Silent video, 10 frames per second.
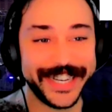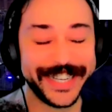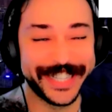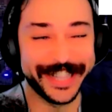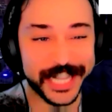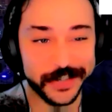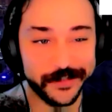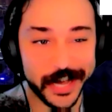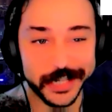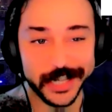classify
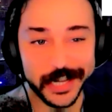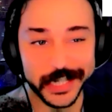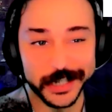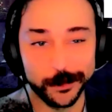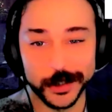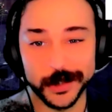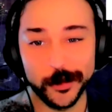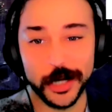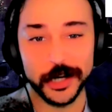the study as belonging